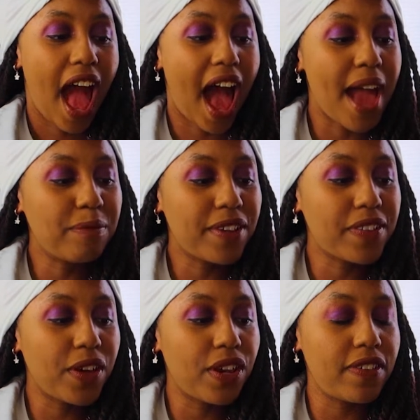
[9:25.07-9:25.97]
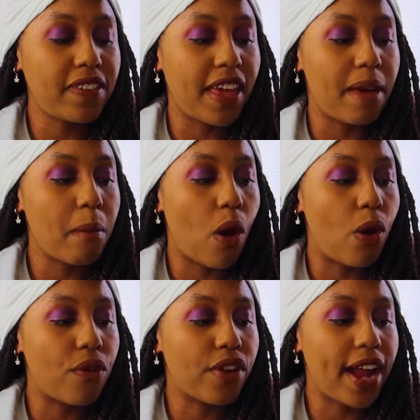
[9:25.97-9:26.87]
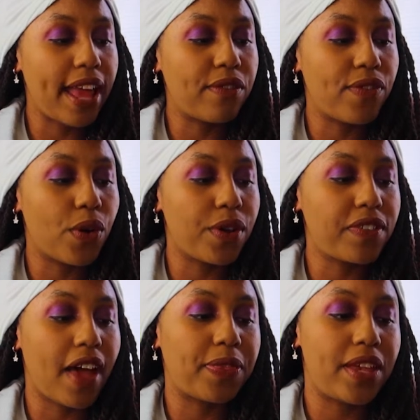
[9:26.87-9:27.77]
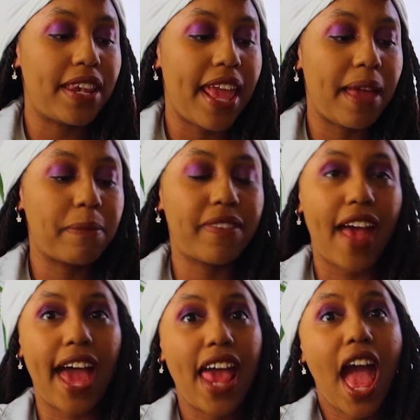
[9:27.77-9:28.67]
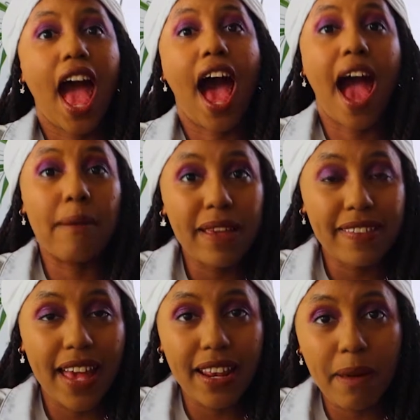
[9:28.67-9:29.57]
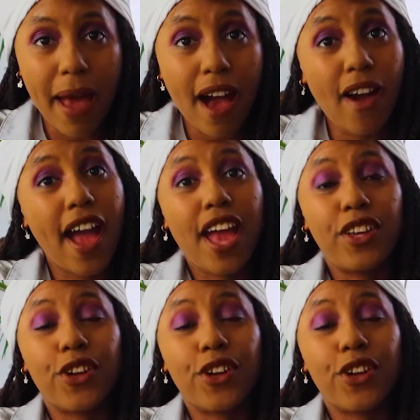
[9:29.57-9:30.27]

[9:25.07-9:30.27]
I'm just gonna skim over and focus on the names that I'm excited about.